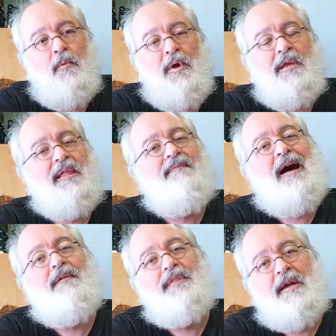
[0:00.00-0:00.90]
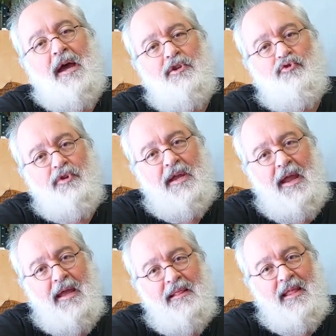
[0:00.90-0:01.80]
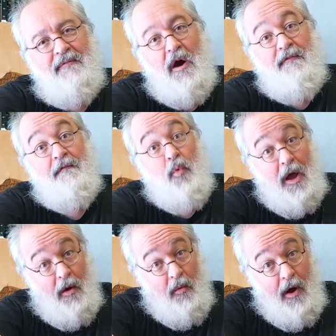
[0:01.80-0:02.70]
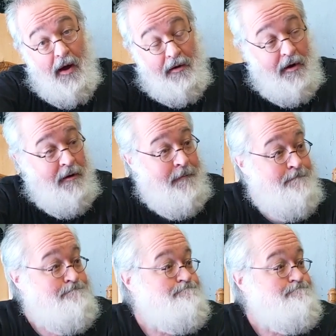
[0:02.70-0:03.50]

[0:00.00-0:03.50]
When you live out in the country and live off of well water,